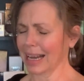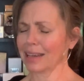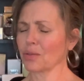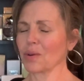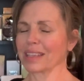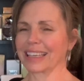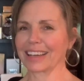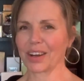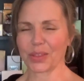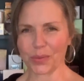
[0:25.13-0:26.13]
I don't want
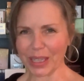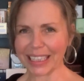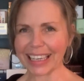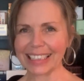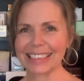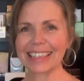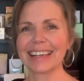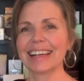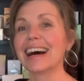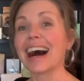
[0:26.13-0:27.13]
that on the weekend.
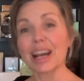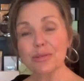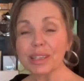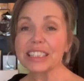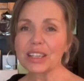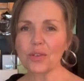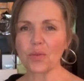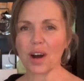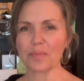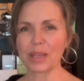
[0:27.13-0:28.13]
I really don't
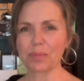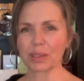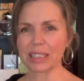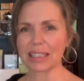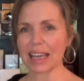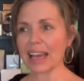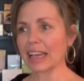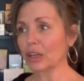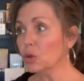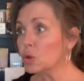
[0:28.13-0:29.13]
want people to
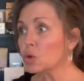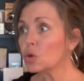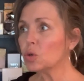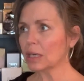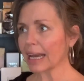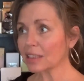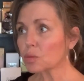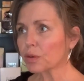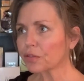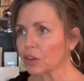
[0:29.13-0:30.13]
say, ooh, nice
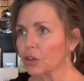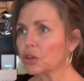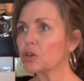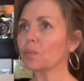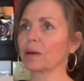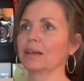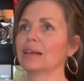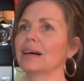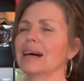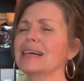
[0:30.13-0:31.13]
perfume.
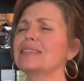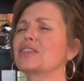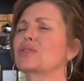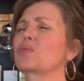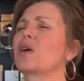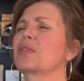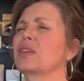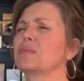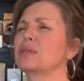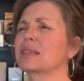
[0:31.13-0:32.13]
I just want
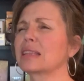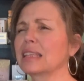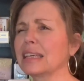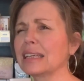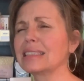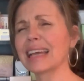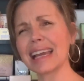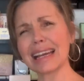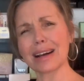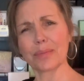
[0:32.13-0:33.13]
them to think,
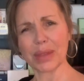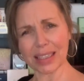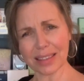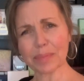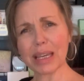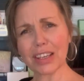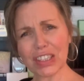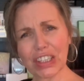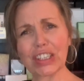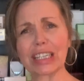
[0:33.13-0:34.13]
damn, that
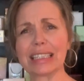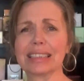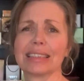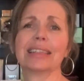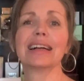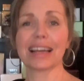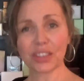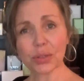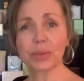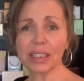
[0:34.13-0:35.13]
smells good,
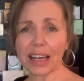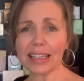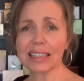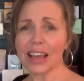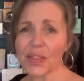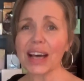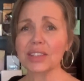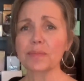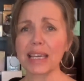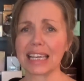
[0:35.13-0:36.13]
and to realize
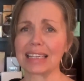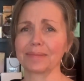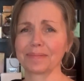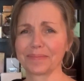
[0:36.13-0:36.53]
that's me.